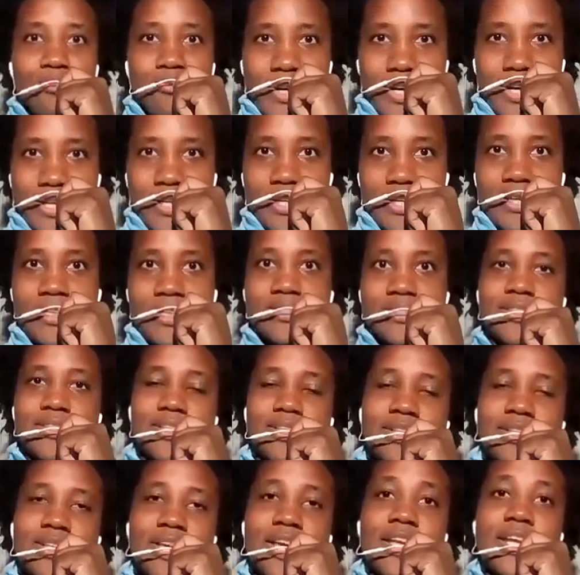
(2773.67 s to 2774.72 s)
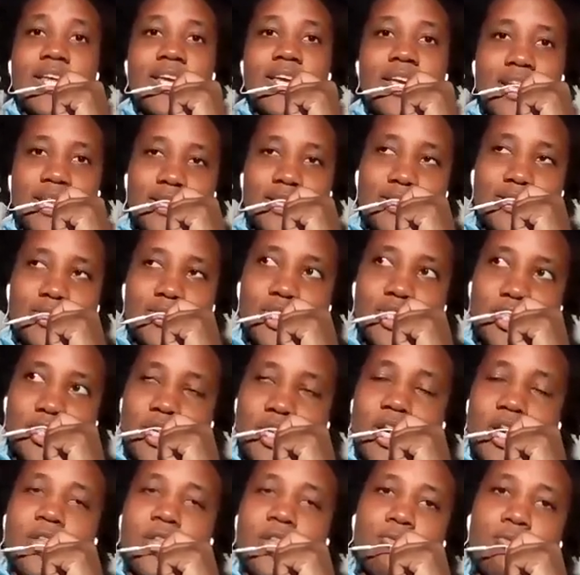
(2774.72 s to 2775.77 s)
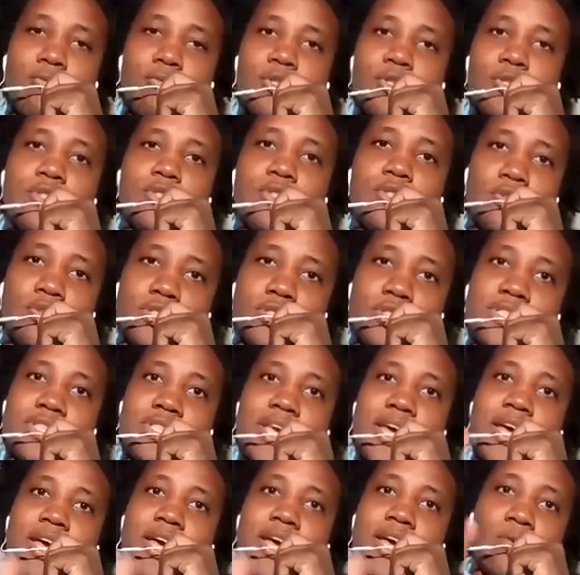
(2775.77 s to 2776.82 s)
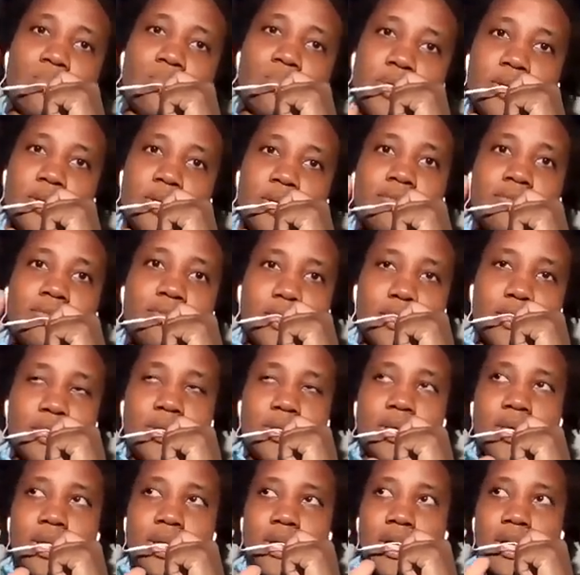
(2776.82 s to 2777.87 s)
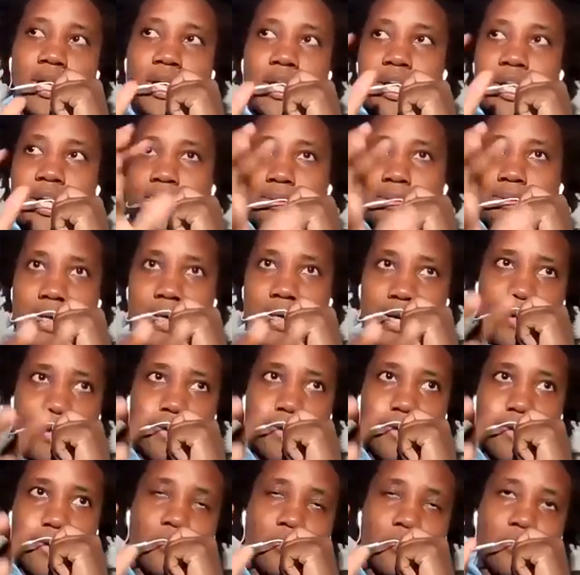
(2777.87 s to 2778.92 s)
Finance and just other resources that help give a in-depth